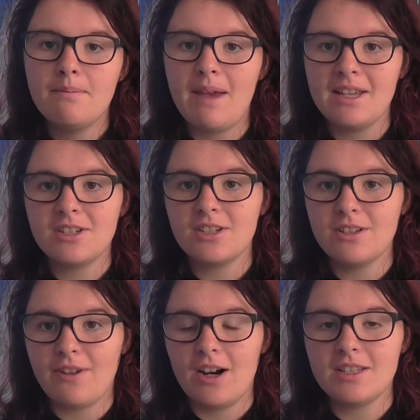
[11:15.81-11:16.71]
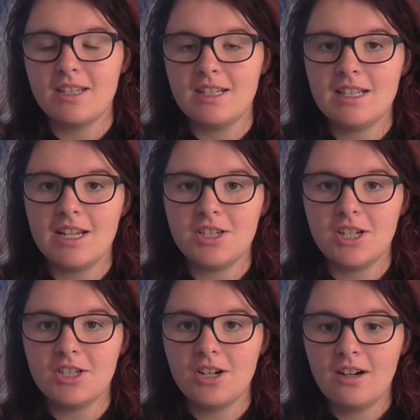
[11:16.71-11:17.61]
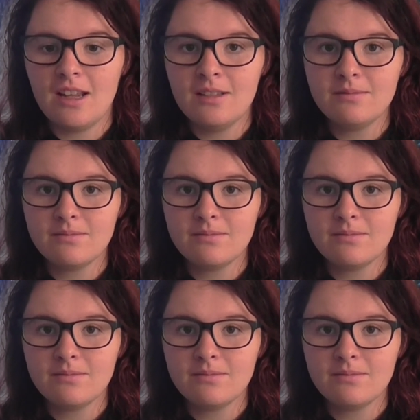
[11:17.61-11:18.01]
Masters of Arts in Teaching journey.